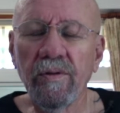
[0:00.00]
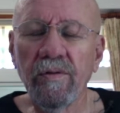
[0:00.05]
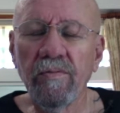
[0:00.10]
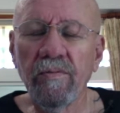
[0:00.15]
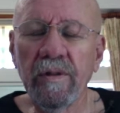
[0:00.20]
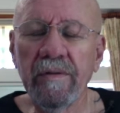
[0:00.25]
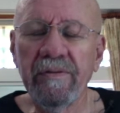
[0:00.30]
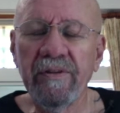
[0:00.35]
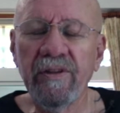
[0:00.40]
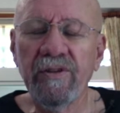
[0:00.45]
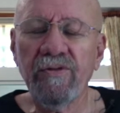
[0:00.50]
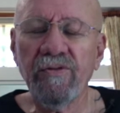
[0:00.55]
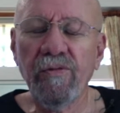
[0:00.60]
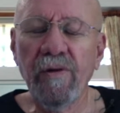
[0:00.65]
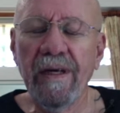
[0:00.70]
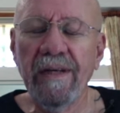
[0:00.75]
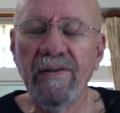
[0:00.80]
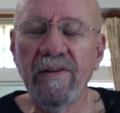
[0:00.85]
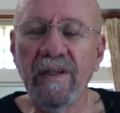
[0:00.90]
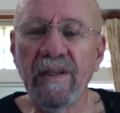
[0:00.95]
We've just
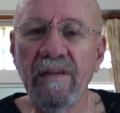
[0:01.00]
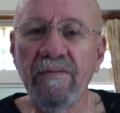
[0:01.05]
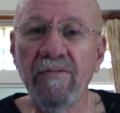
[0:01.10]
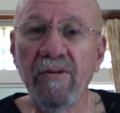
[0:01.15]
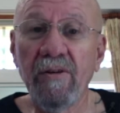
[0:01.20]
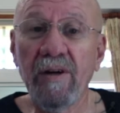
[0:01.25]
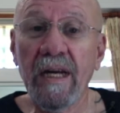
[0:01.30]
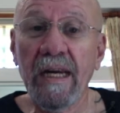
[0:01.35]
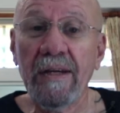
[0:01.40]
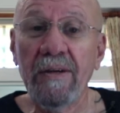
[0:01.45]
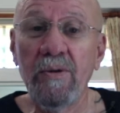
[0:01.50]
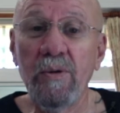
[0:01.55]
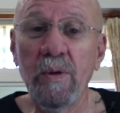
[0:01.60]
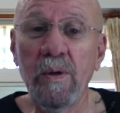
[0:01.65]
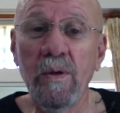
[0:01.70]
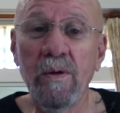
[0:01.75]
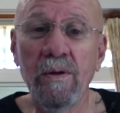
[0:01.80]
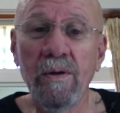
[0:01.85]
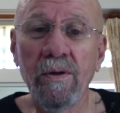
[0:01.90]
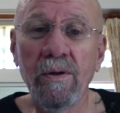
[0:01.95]
tried to give her a good